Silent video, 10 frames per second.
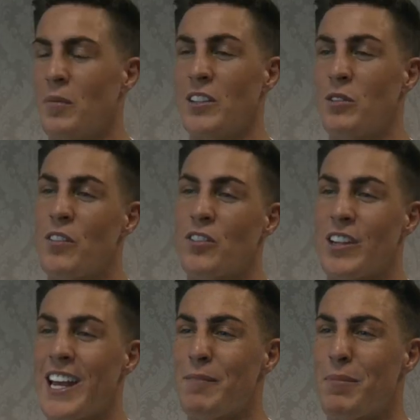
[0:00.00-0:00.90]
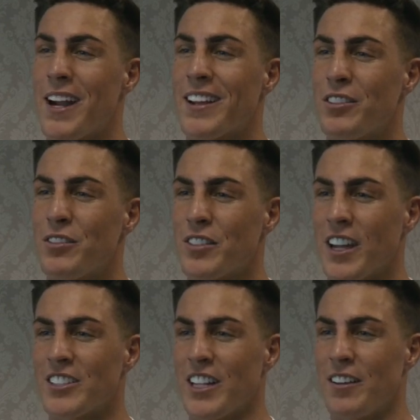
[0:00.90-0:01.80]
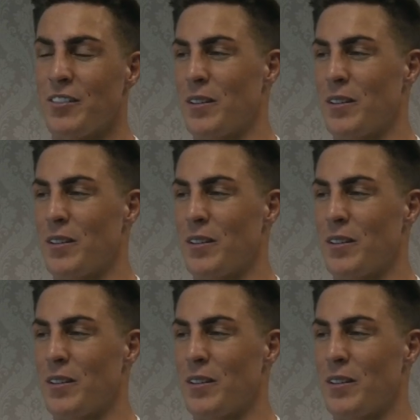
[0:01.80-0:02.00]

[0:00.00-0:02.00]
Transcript: Basically, whoever's laid back enough to actually have a